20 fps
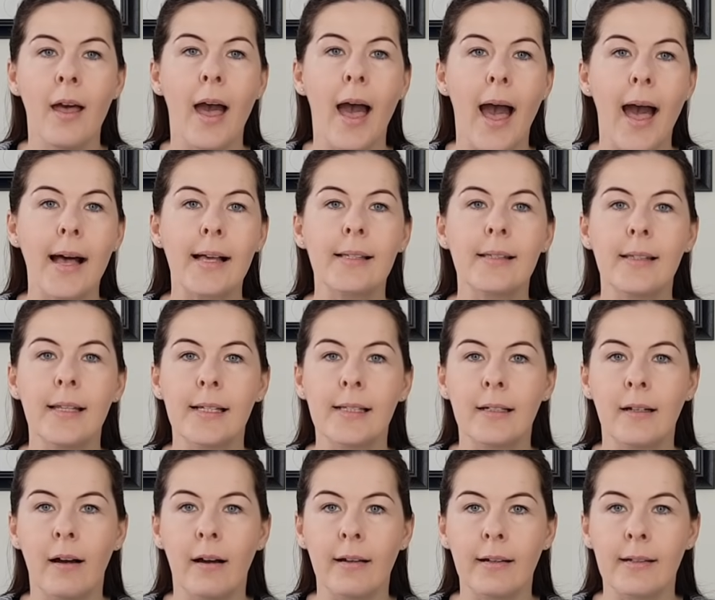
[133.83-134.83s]
As this
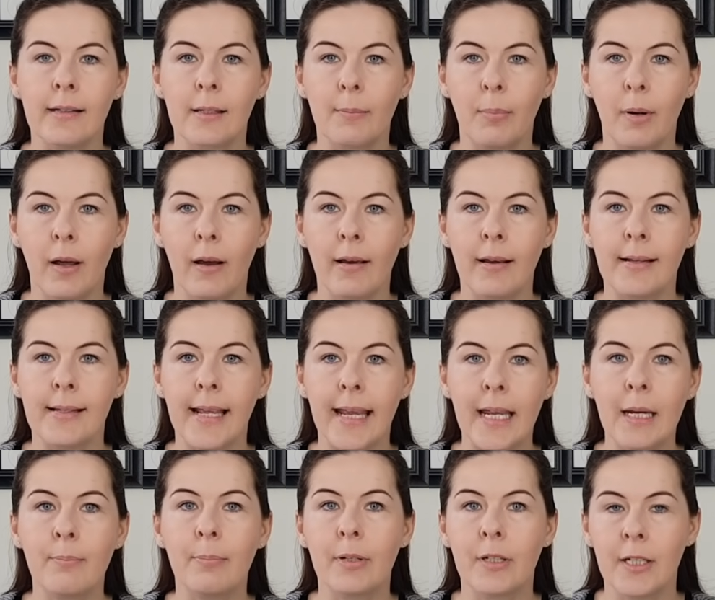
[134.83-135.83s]
guidance applies
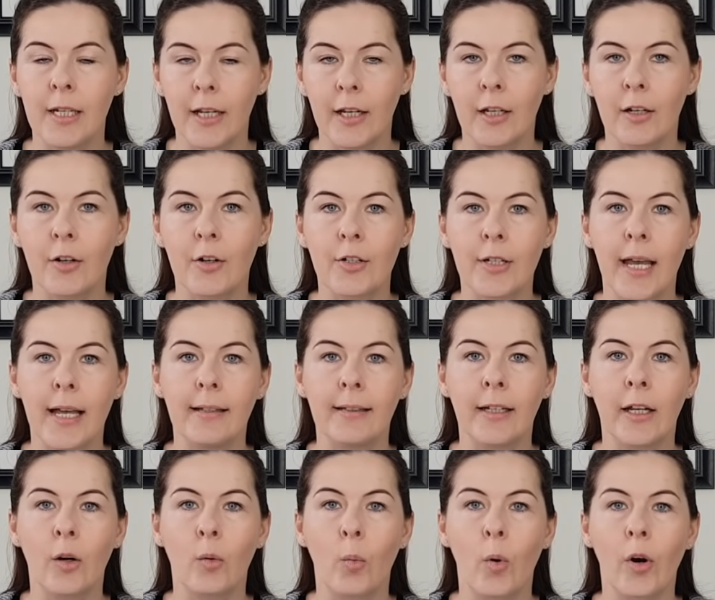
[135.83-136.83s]
in particular to
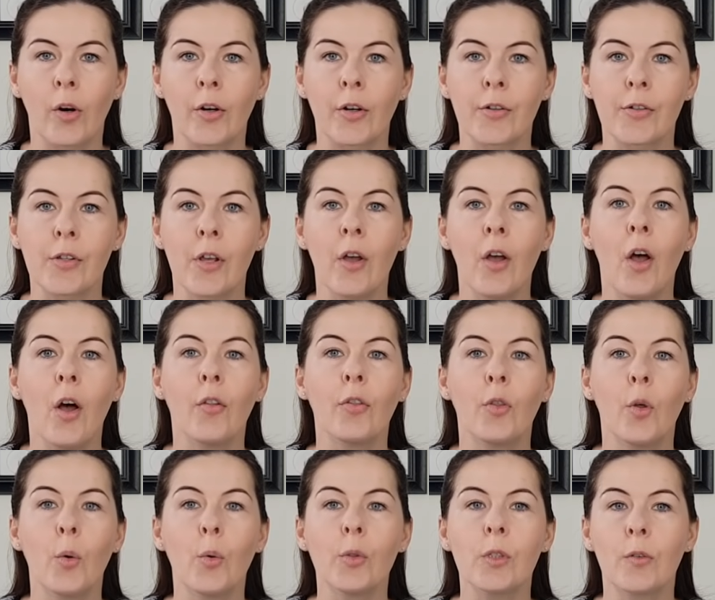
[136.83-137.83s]
healthcare workers,
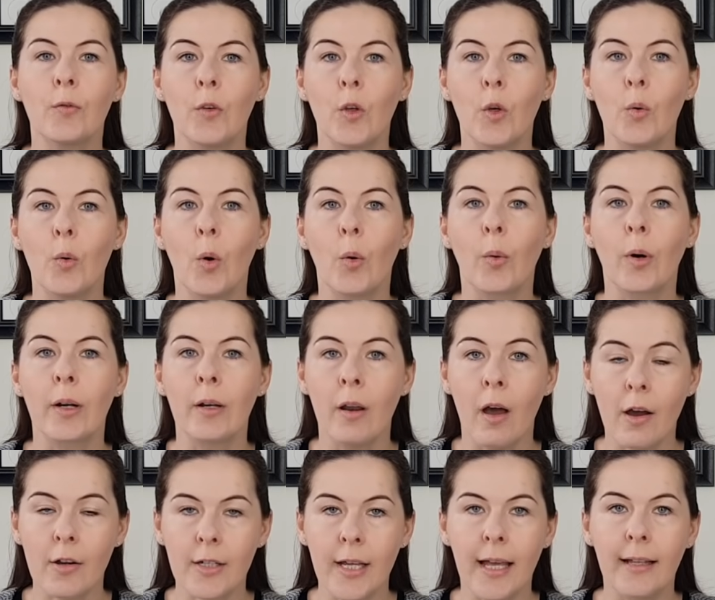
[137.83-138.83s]
those of you who are
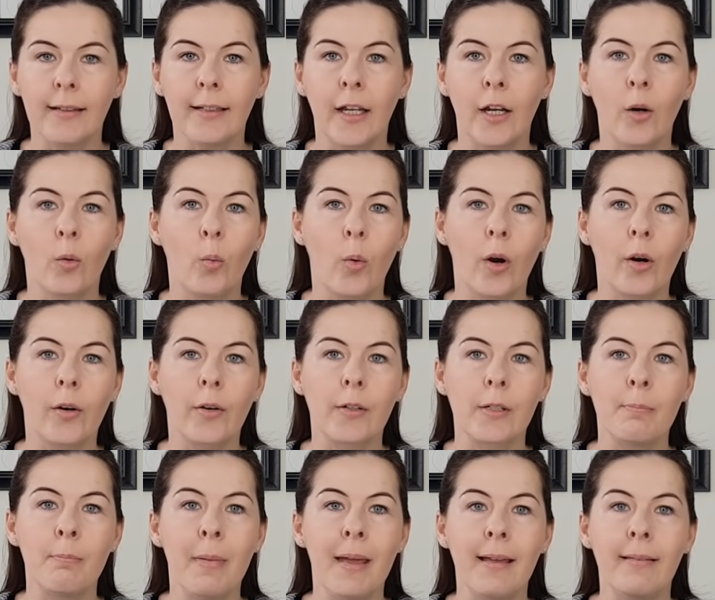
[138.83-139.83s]
not healthcare
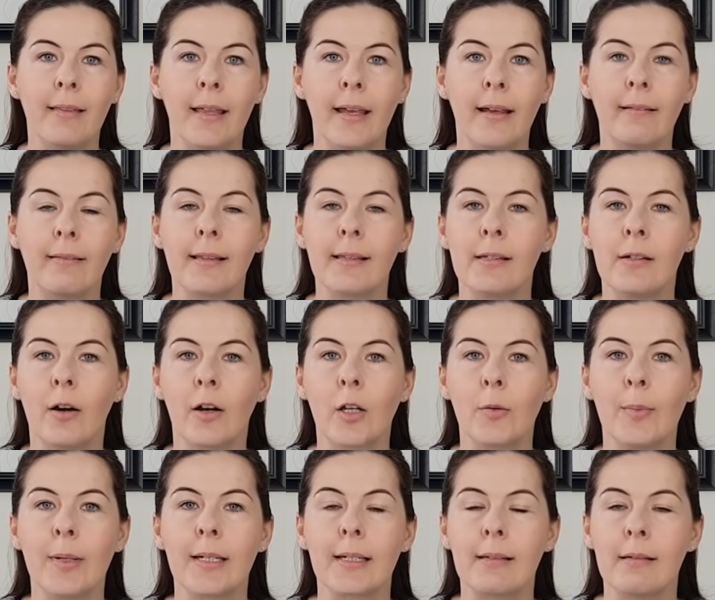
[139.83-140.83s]
workers may think this
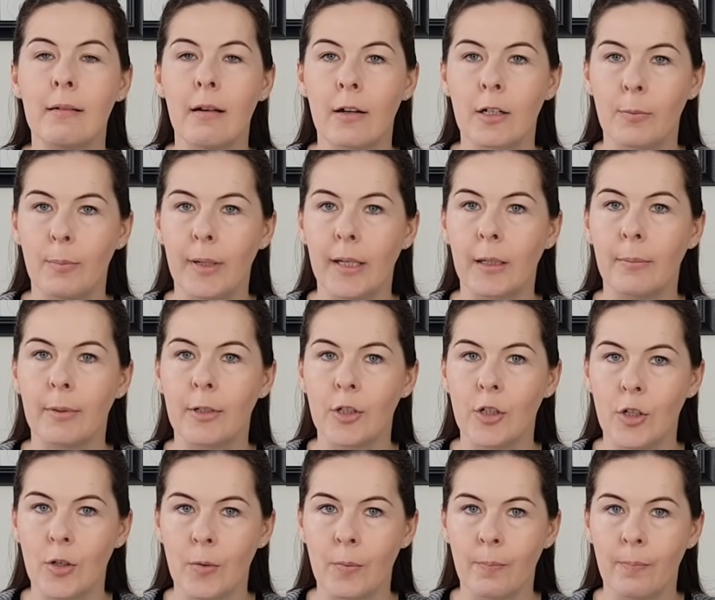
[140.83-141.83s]
document is not applicable to
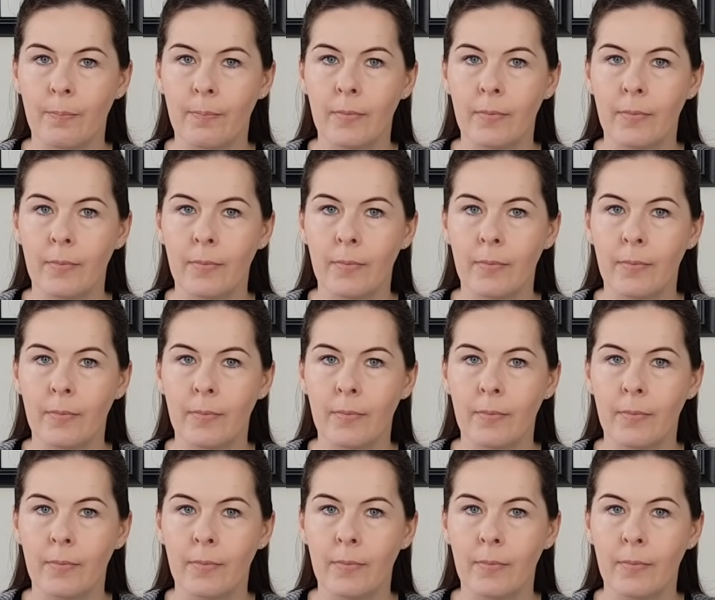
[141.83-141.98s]
you.